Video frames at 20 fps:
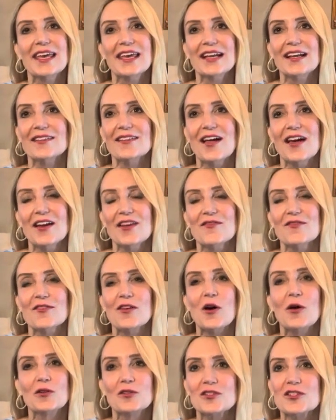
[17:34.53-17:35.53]
in a lot of
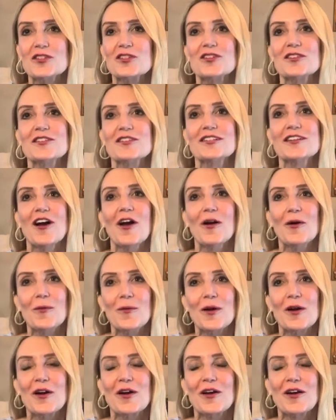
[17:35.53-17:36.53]
culture and
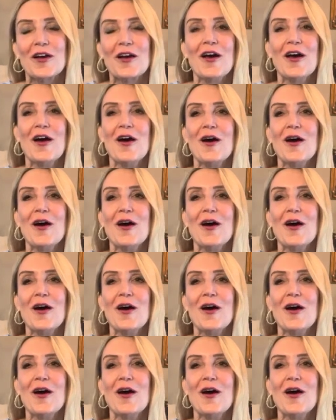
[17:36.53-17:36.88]
artwork,